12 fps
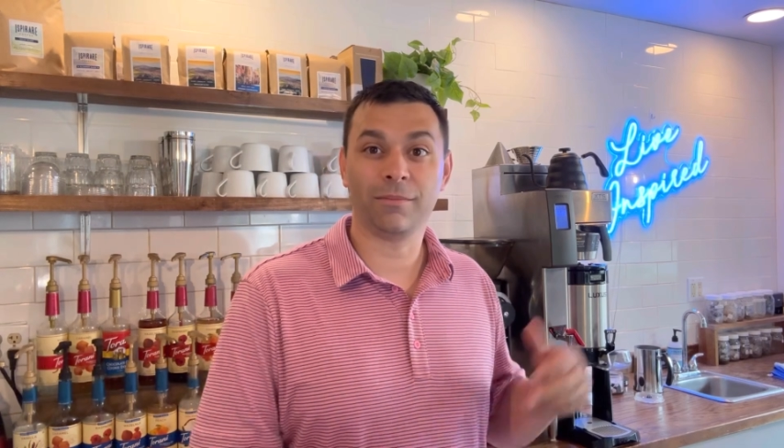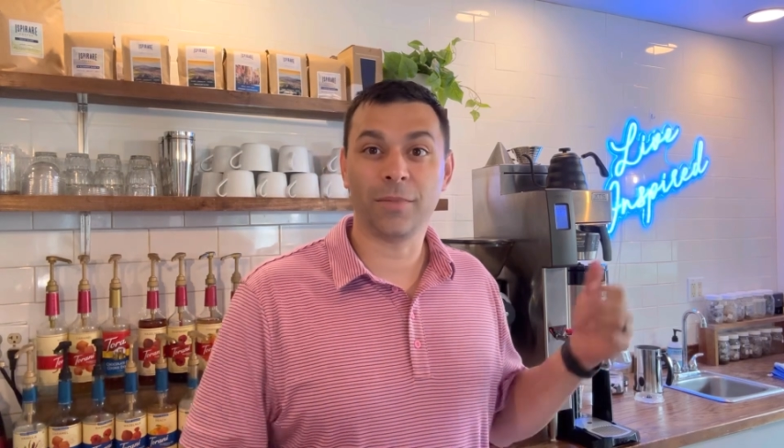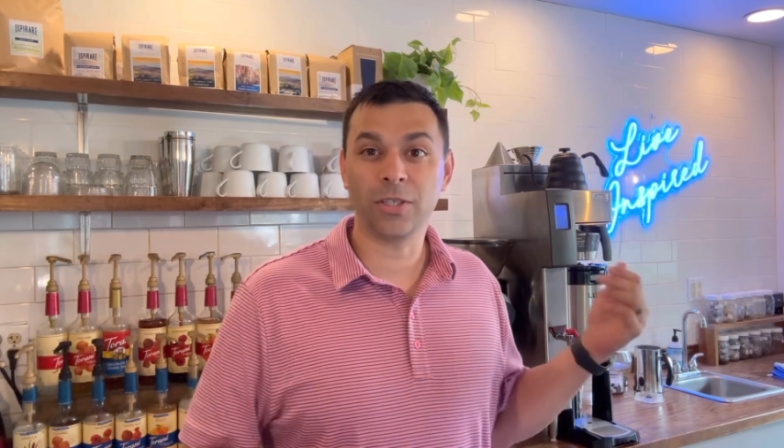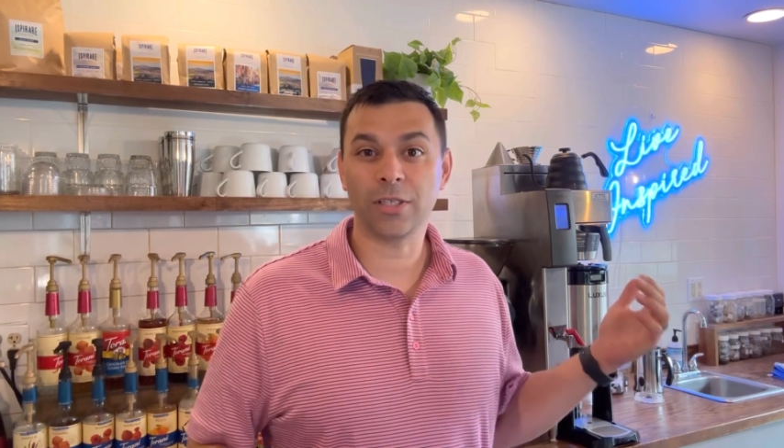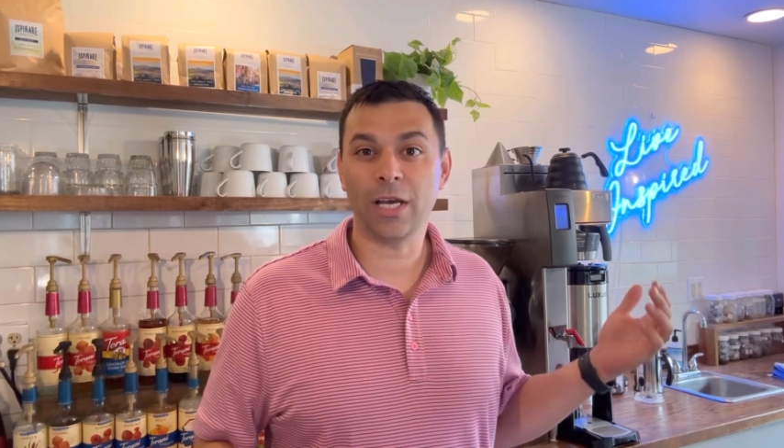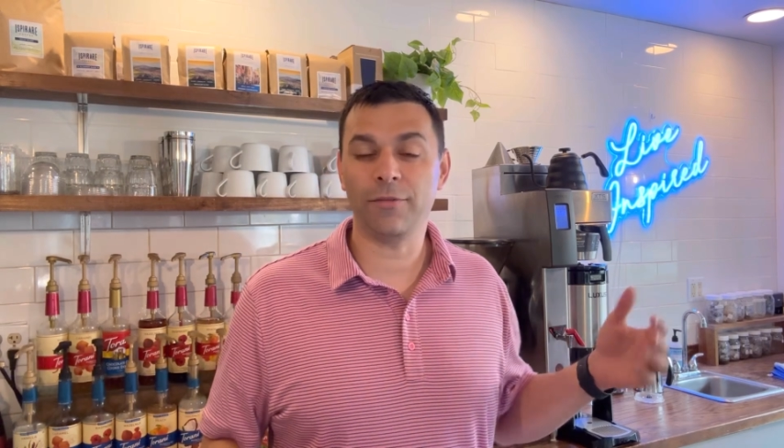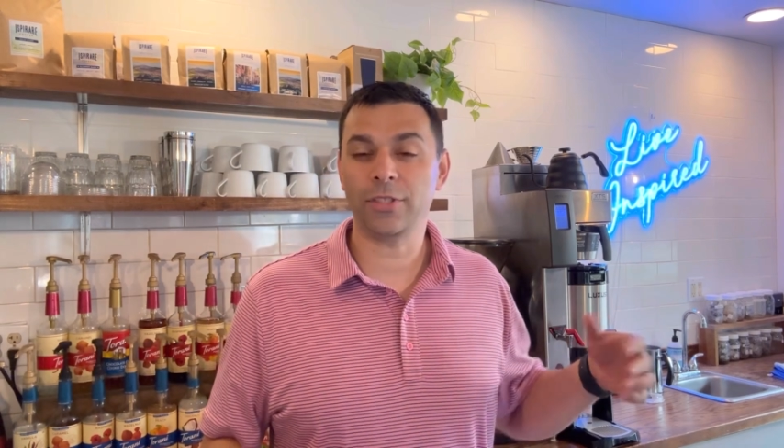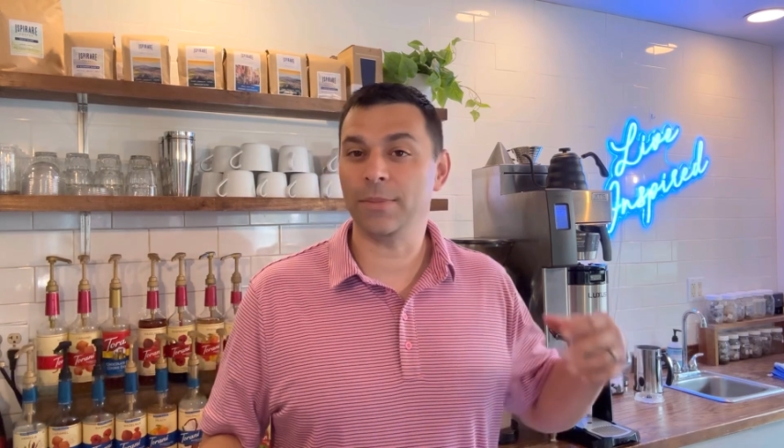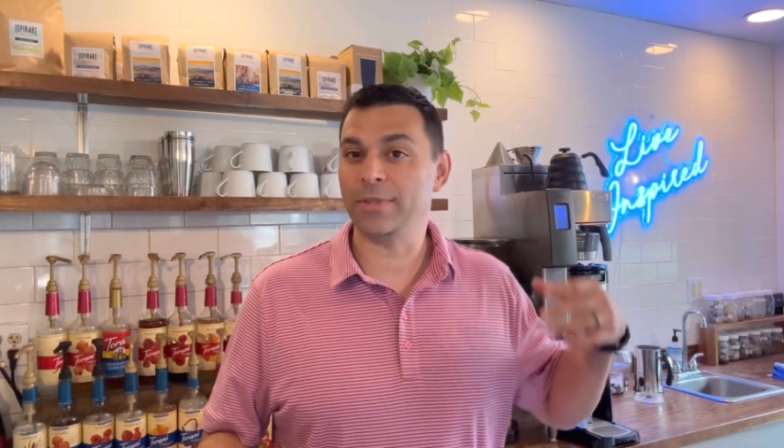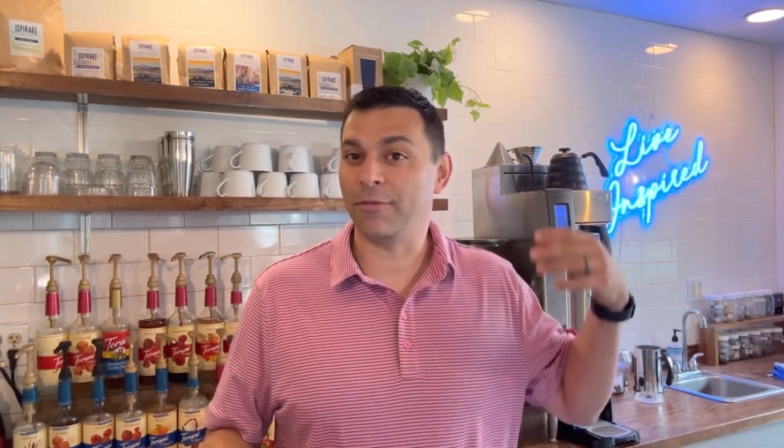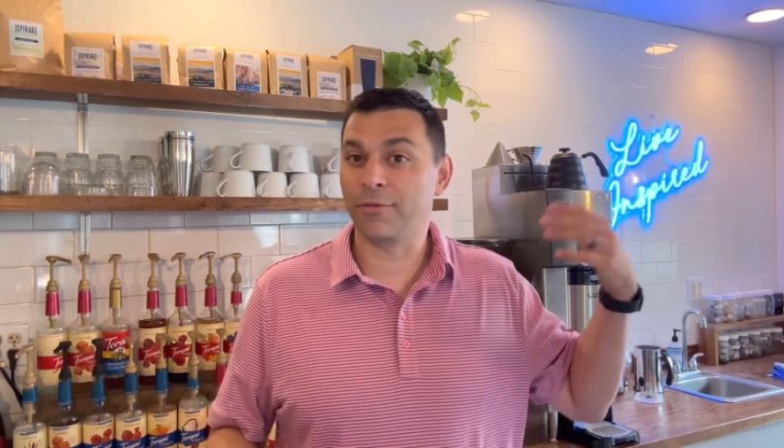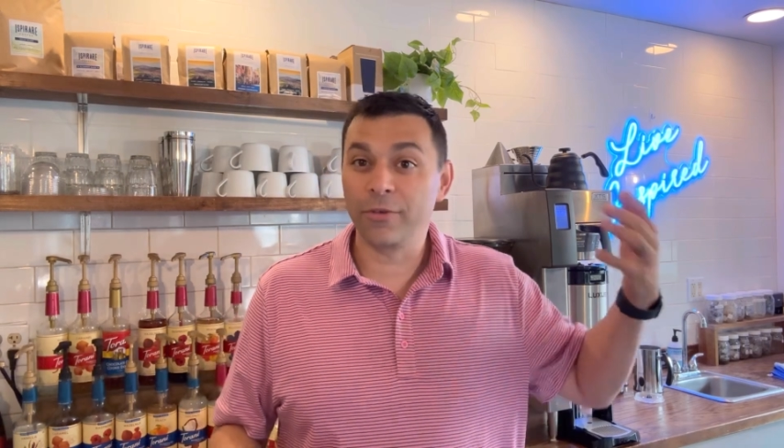most coffee
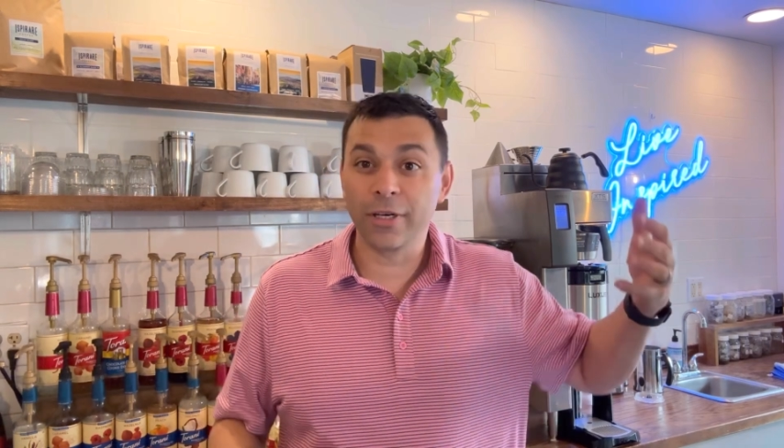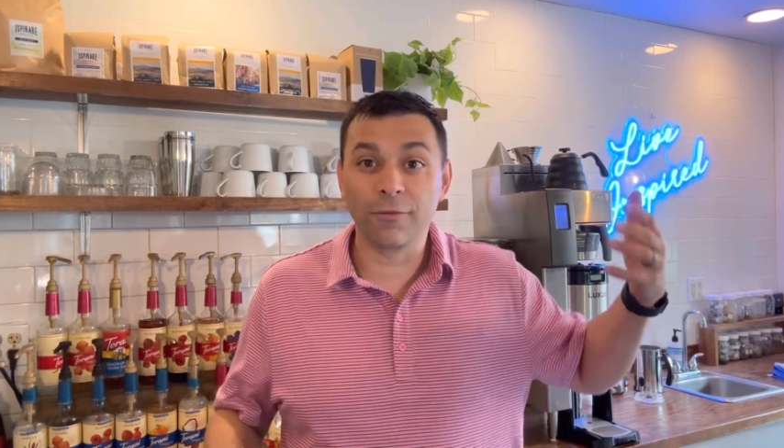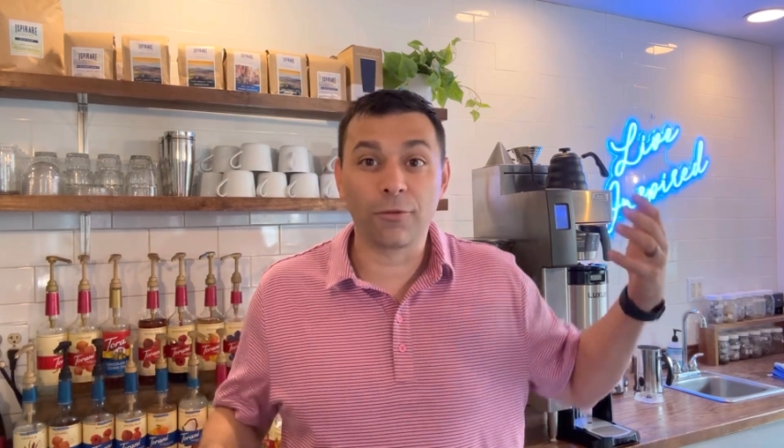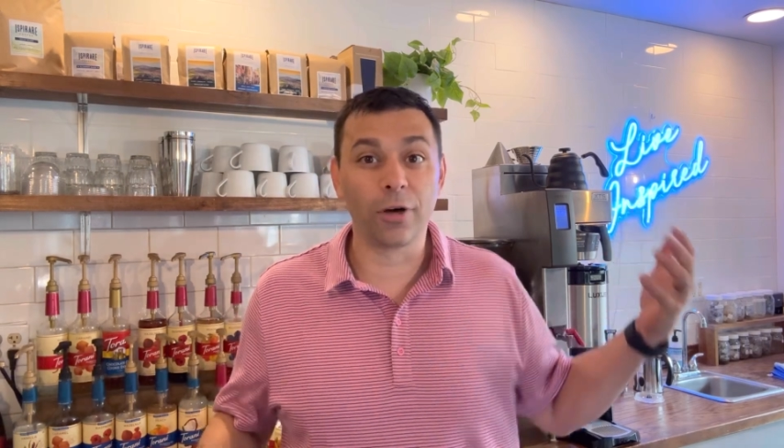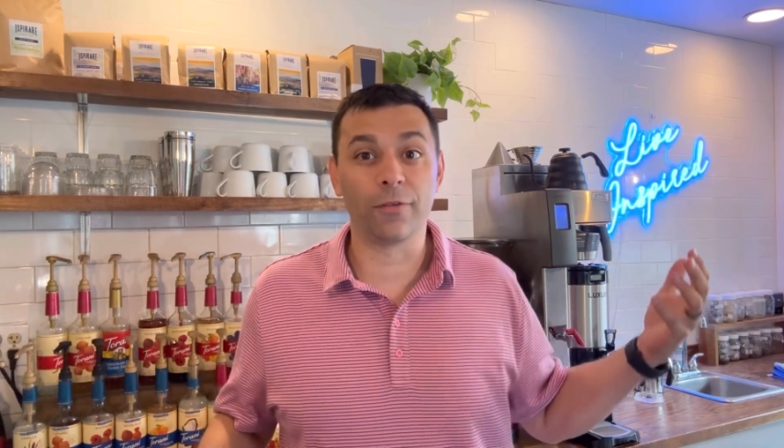shops have 3 or 4